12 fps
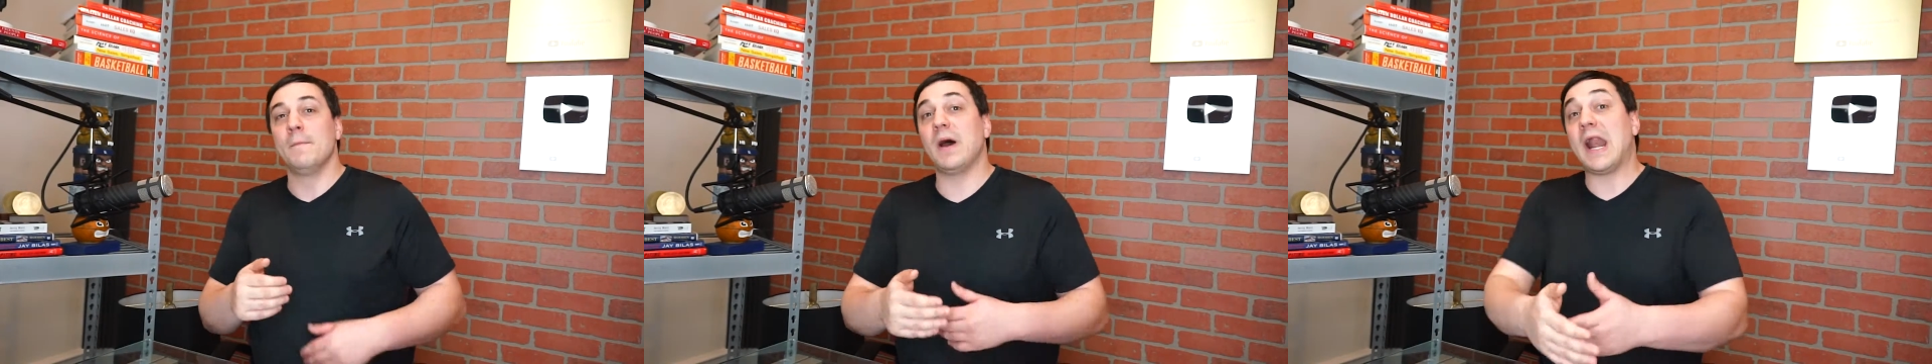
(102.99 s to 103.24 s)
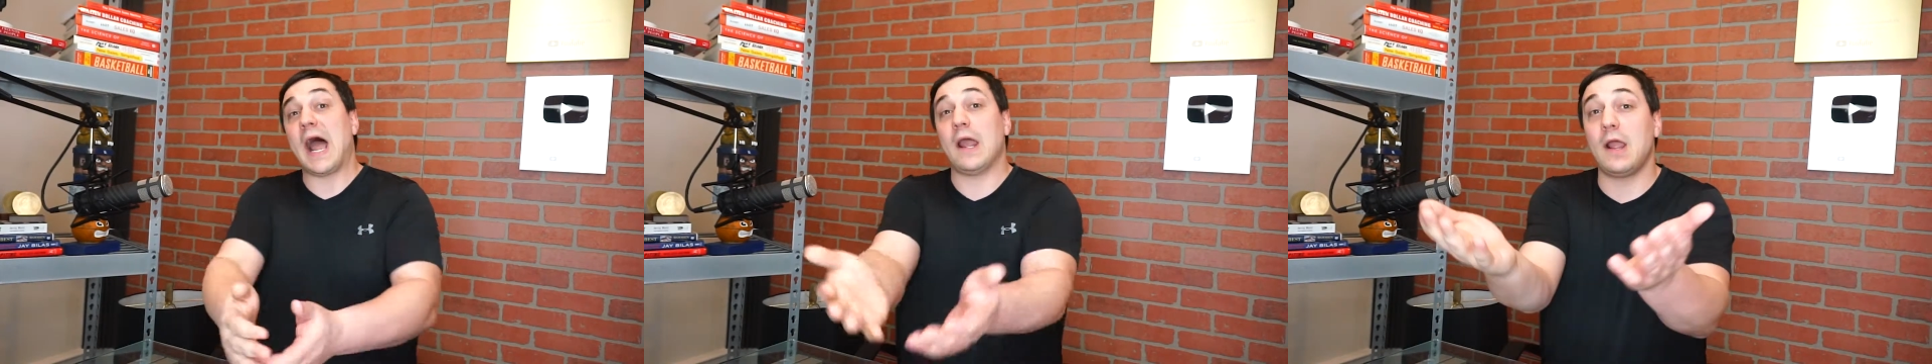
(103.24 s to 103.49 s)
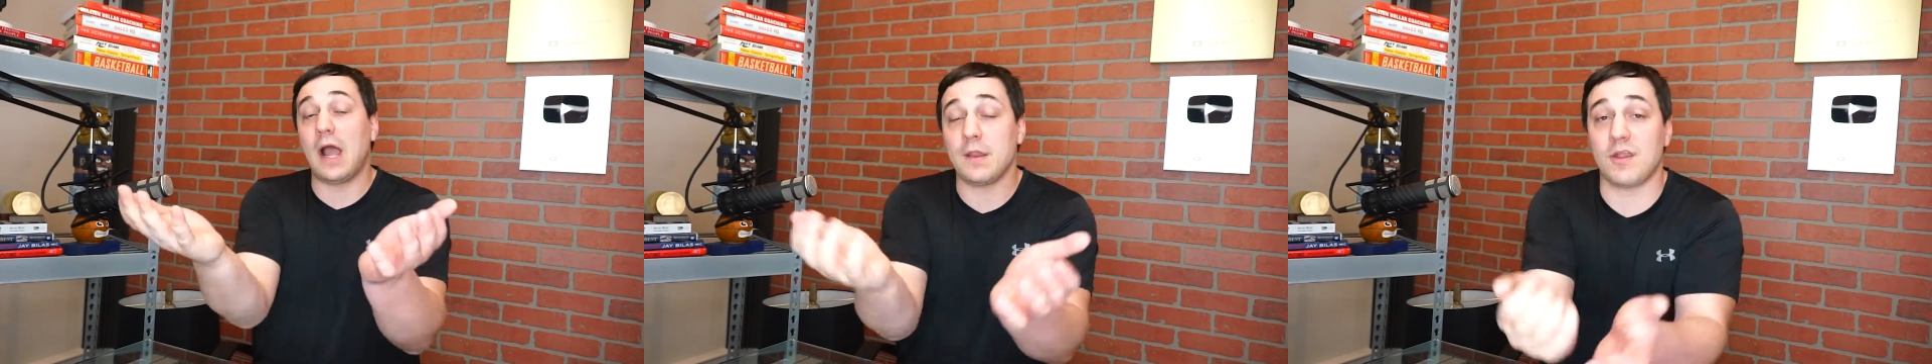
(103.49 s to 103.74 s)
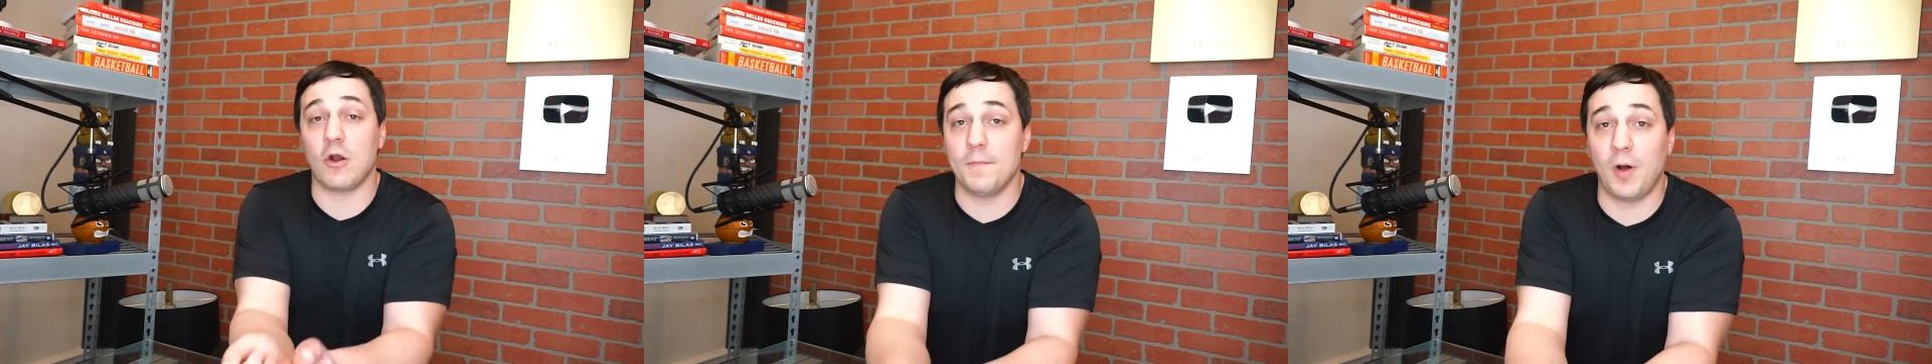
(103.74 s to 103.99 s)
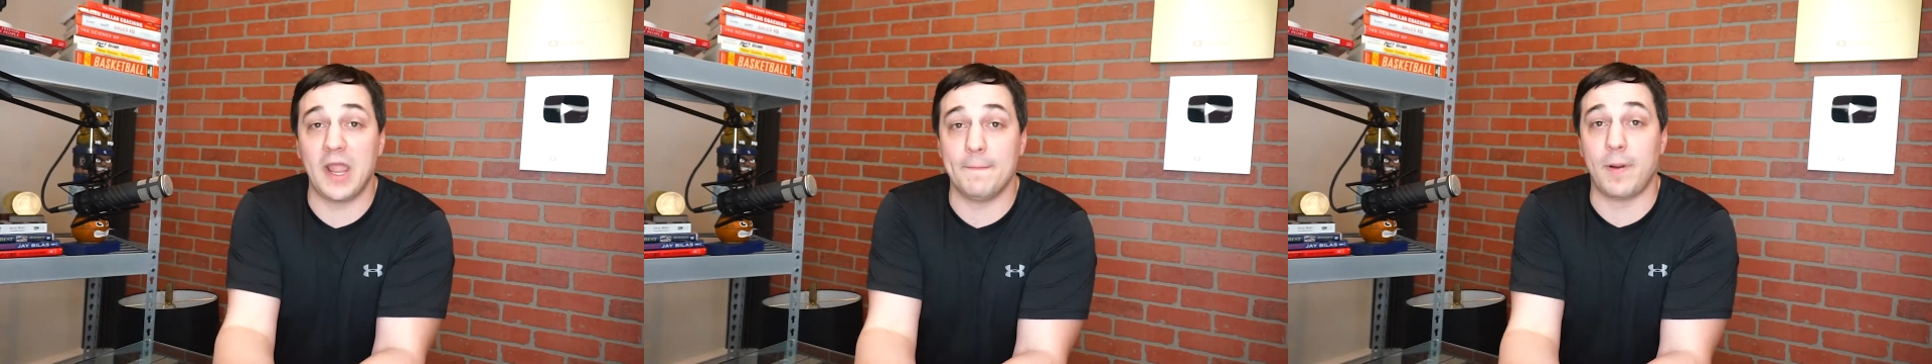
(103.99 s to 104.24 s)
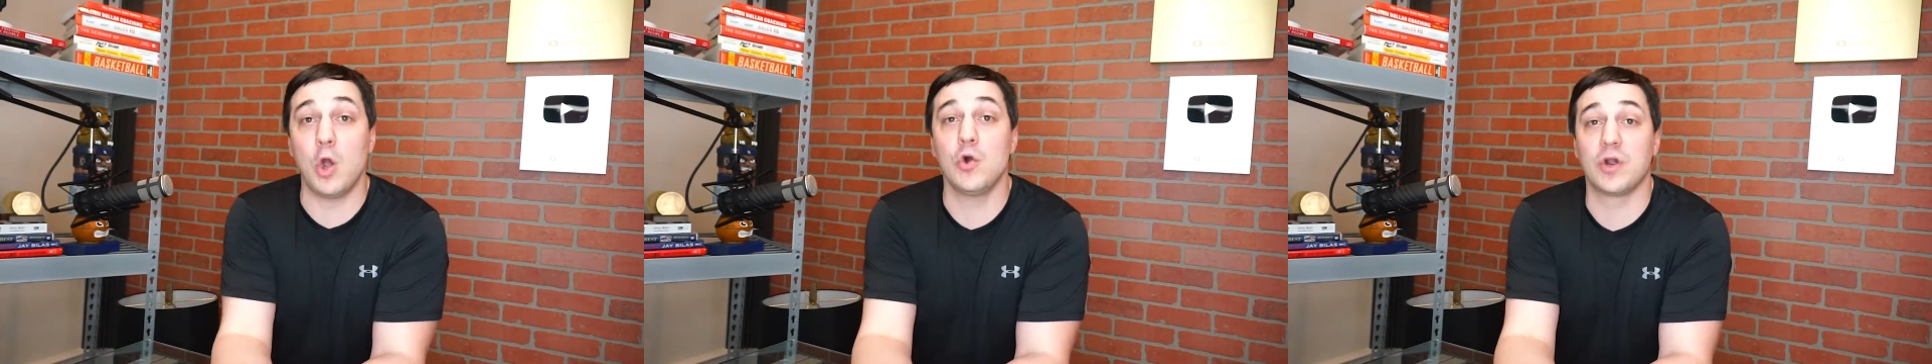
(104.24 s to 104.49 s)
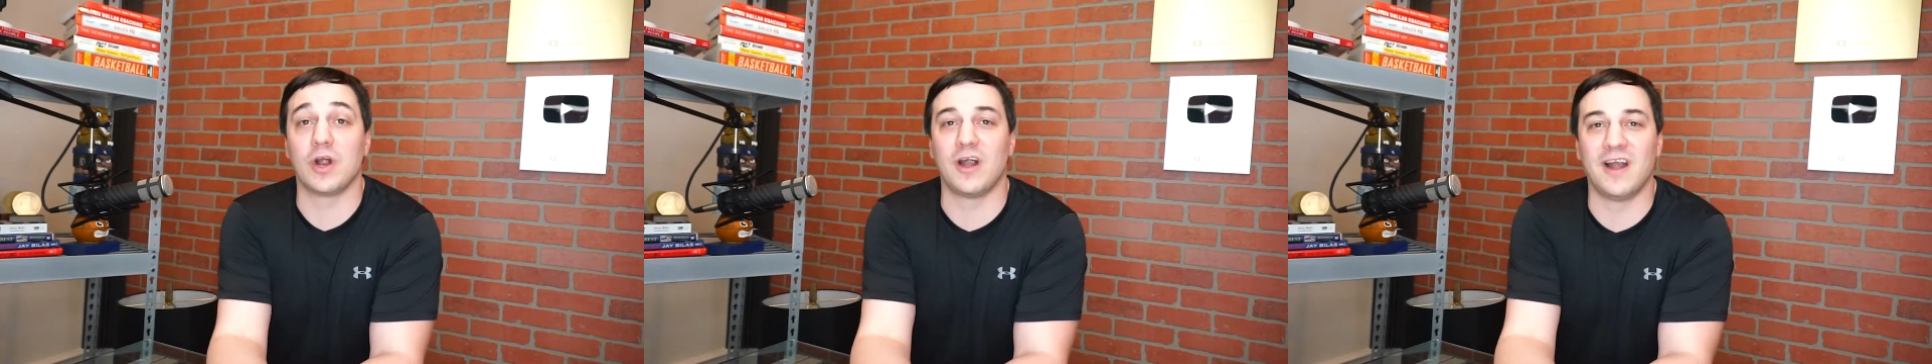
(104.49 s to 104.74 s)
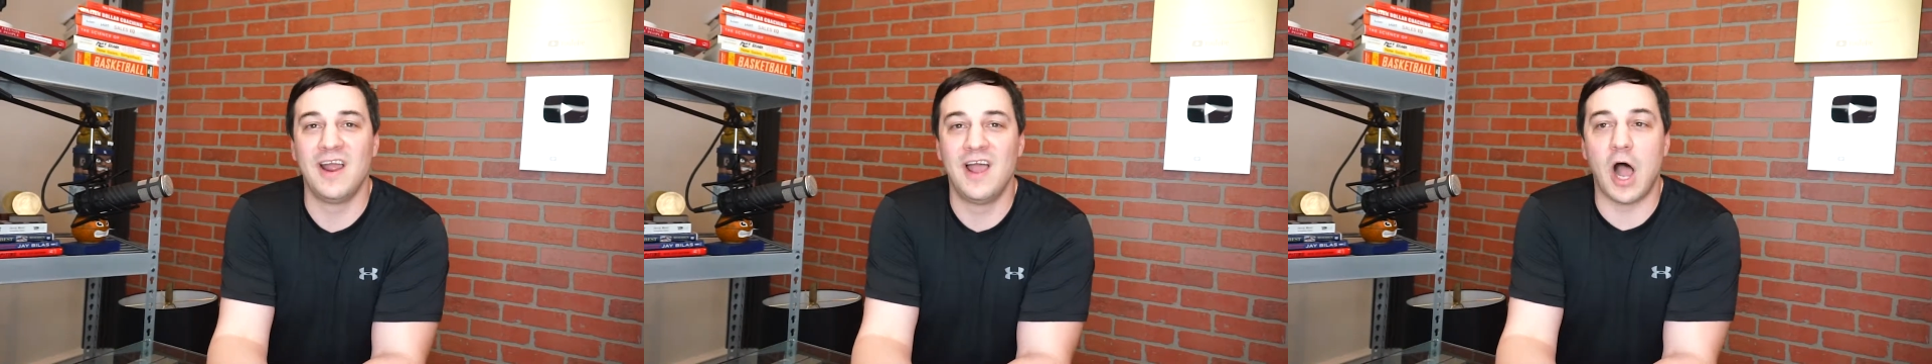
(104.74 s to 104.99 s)
But I, I started playing
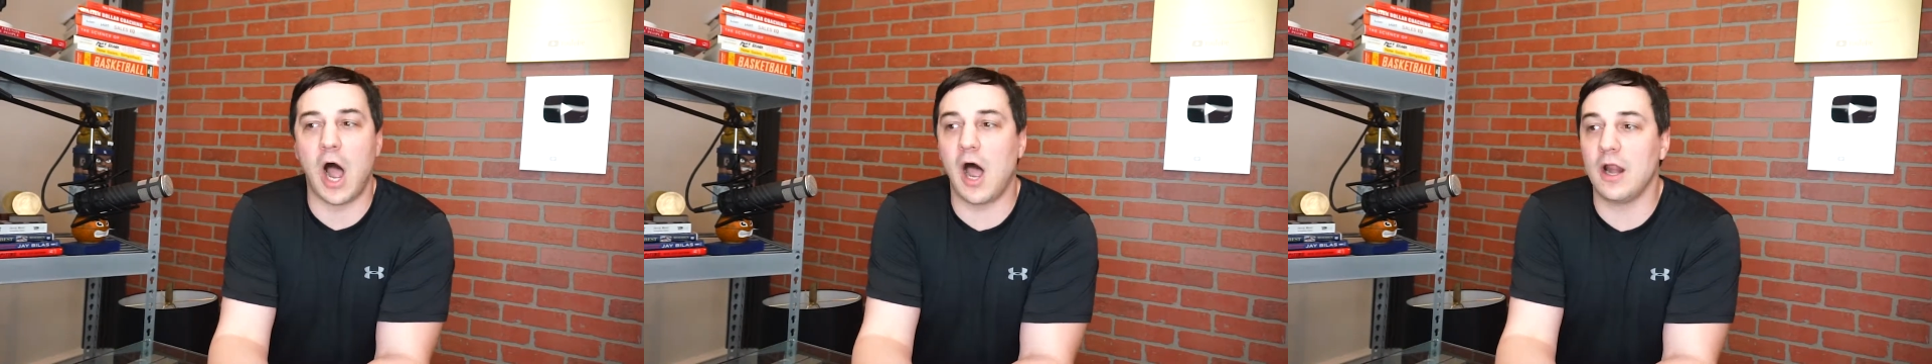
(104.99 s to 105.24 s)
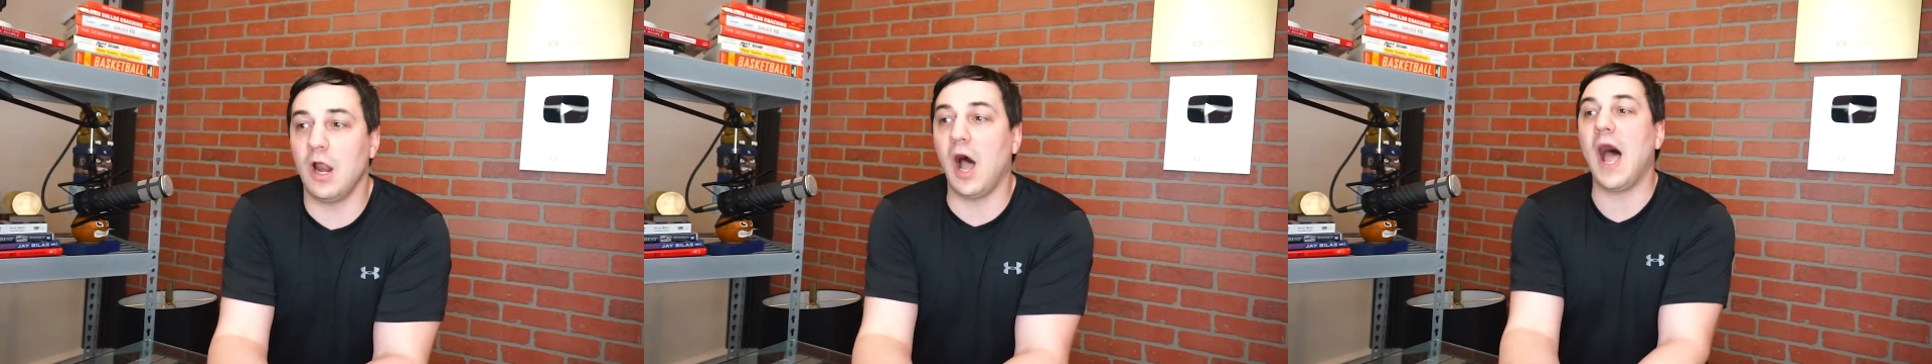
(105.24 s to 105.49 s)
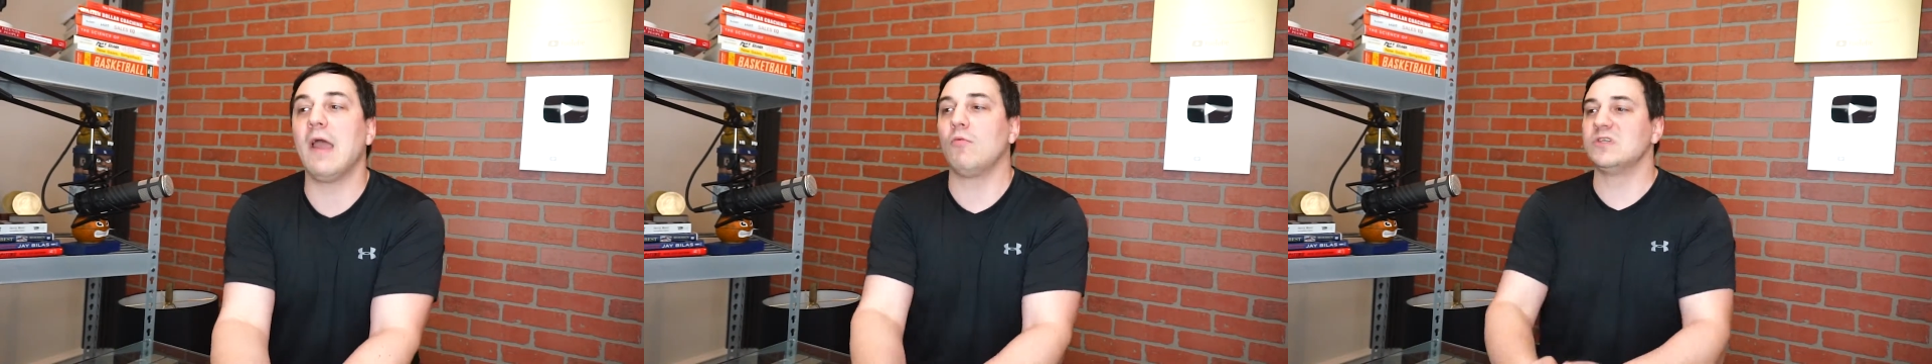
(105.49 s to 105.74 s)
poker online.